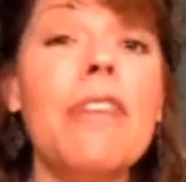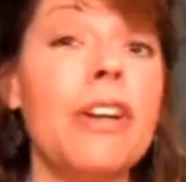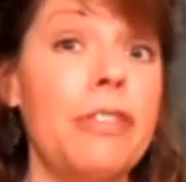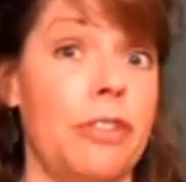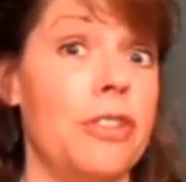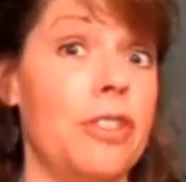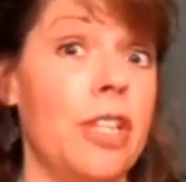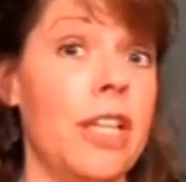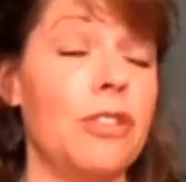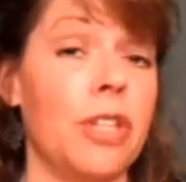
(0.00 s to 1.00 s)
very first
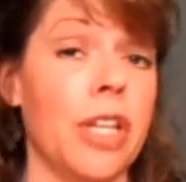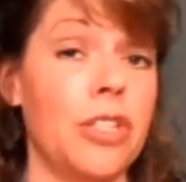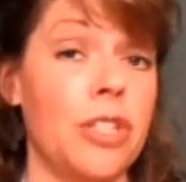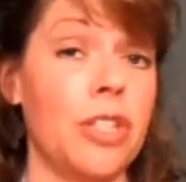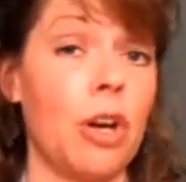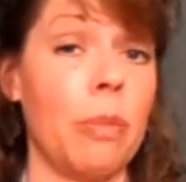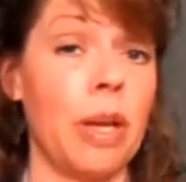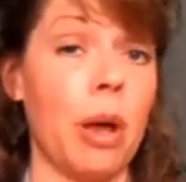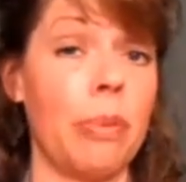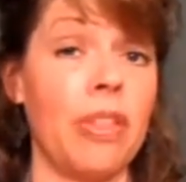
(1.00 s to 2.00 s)
introduction to
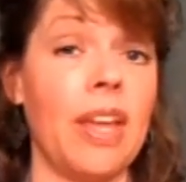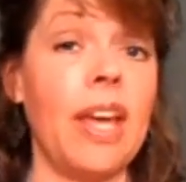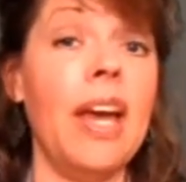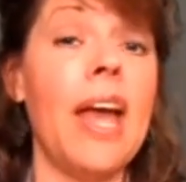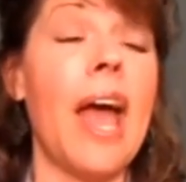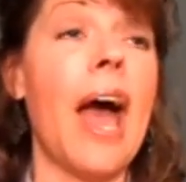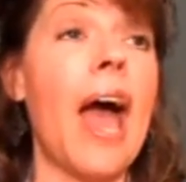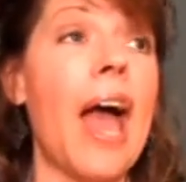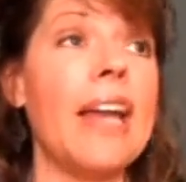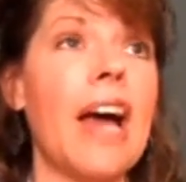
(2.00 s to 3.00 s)
homeopathy,
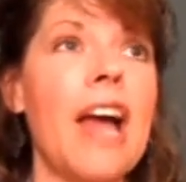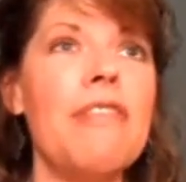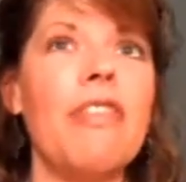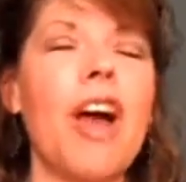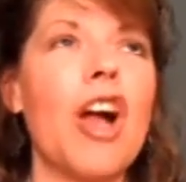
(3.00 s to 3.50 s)
and I've